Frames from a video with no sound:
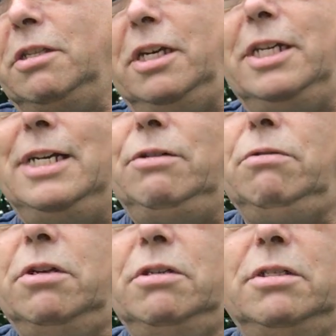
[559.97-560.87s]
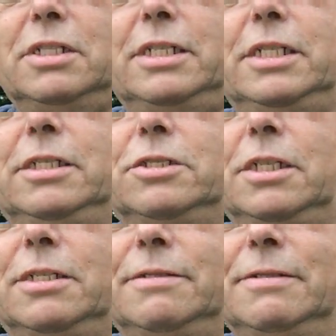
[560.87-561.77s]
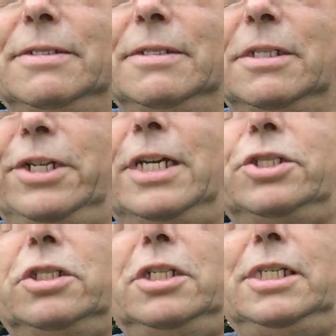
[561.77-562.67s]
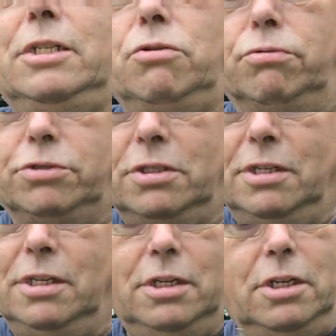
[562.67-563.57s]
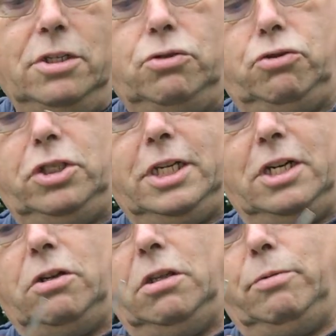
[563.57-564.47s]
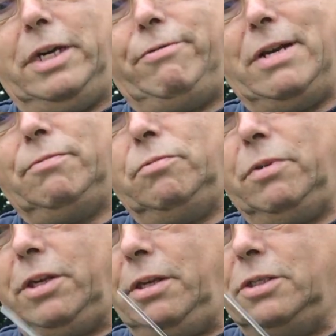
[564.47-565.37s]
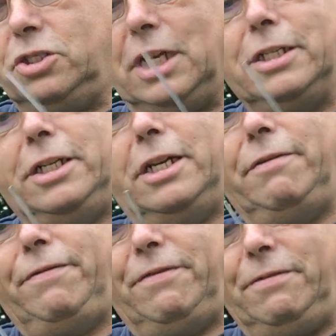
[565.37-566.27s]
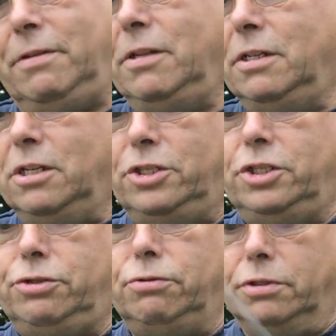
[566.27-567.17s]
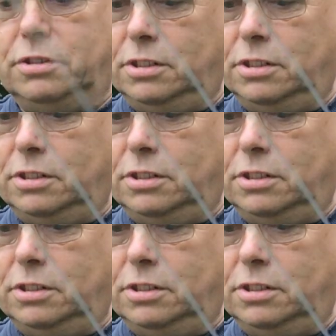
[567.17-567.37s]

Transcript: There you are, look, dead easy. Nice and neat cut. Just nick it all the way around with a Stanley knife and you're done.